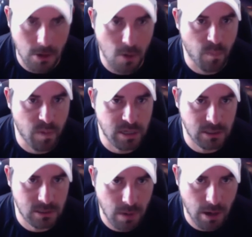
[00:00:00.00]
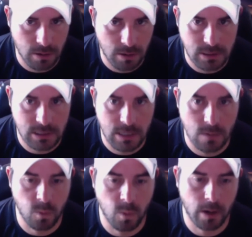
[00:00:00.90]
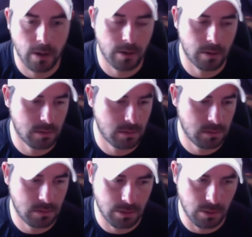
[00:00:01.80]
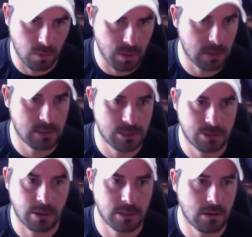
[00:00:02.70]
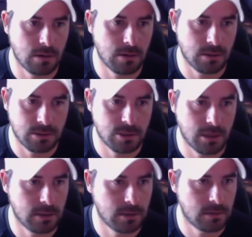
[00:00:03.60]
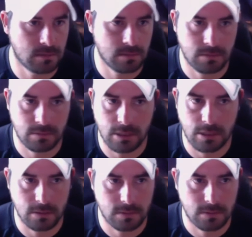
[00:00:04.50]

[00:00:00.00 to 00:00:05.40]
business model, and see where your weaknesses and strengths are, and try to, you know,